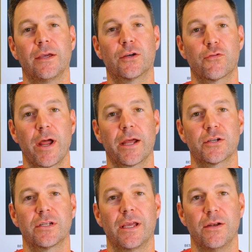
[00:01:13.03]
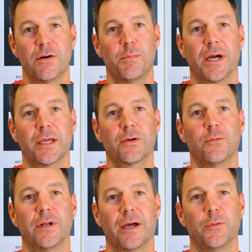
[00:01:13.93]
crashed a dirt bike
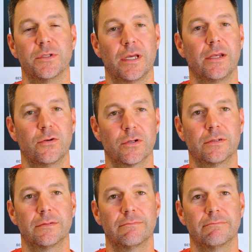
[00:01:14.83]
when I was eight years old.